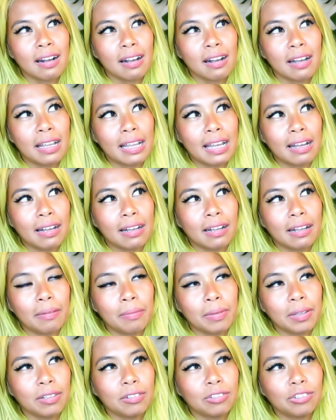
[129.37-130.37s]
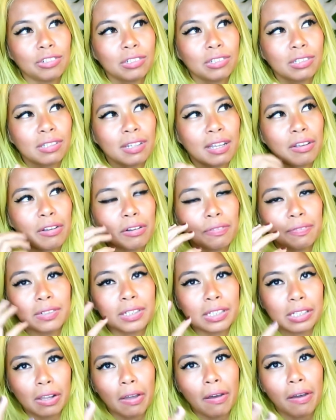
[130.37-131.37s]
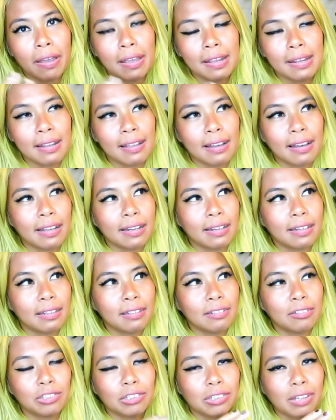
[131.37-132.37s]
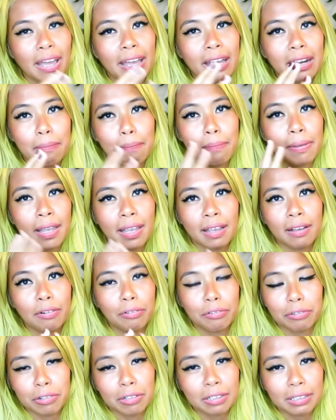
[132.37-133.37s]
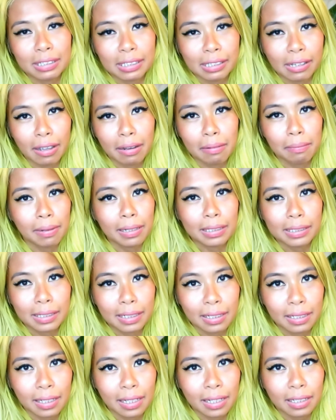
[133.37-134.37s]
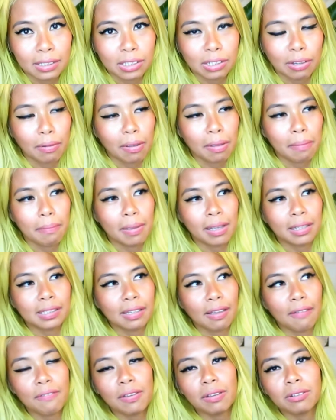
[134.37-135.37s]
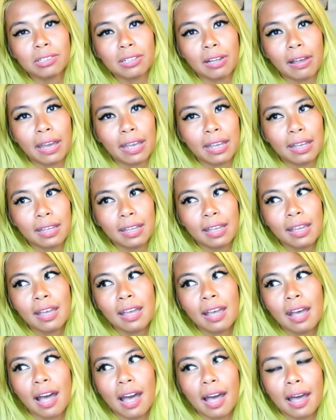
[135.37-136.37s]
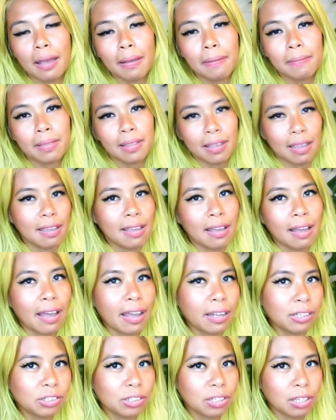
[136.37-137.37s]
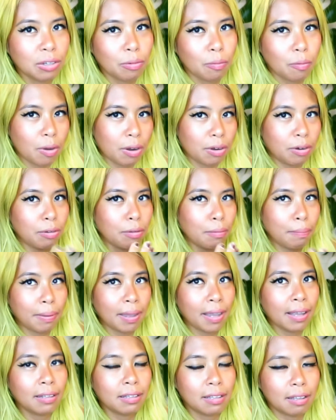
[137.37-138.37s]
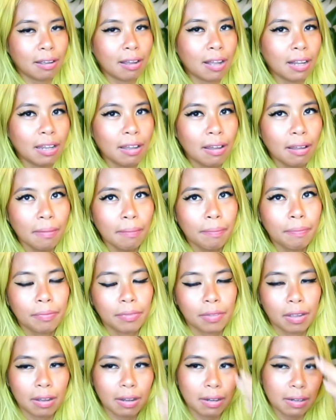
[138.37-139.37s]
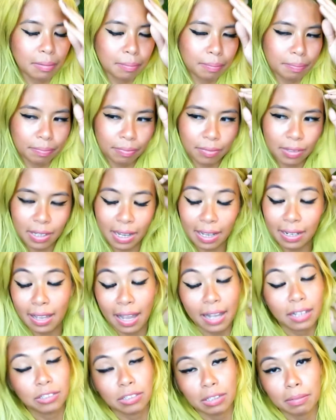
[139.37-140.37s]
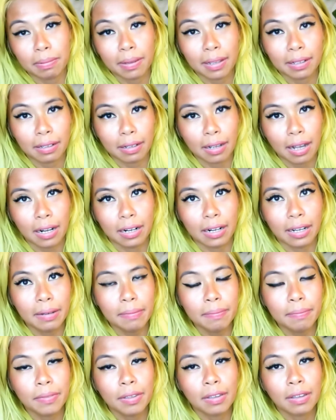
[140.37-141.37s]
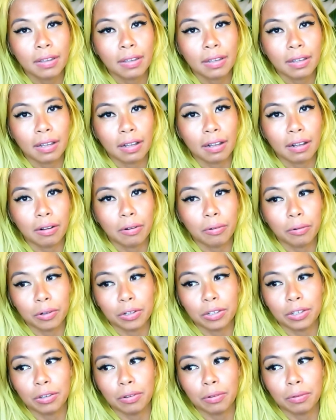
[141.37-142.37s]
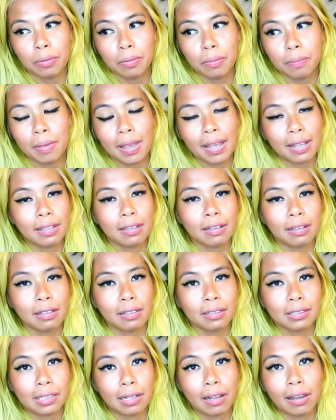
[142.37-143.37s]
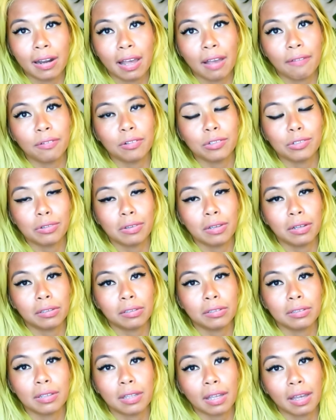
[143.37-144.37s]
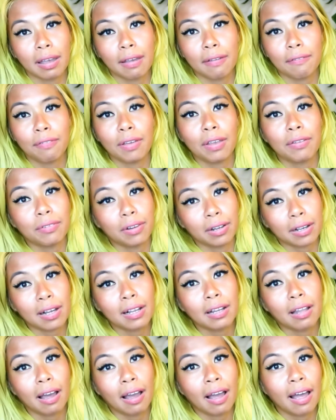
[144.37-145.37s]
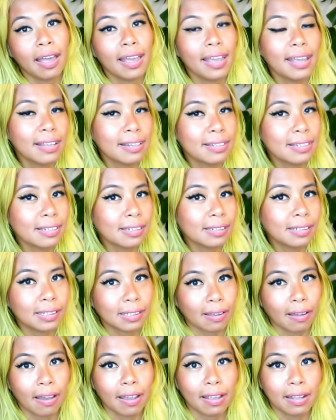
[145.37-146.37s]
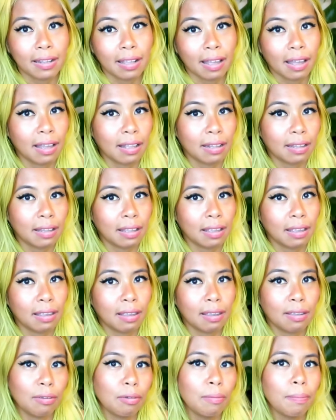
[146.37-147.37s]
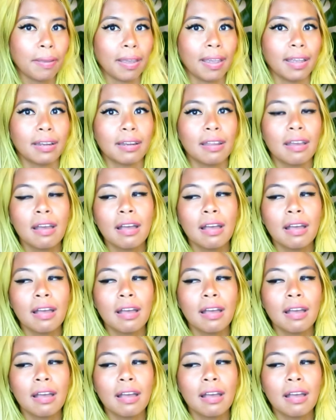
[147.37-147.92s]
I mean, you just think of a design that you just add pink on your design, basically. So it makes it feels like they are actually the one who picked the color. They actually pick the color, or you make the slight effort to include their favorite color in the design that you paint.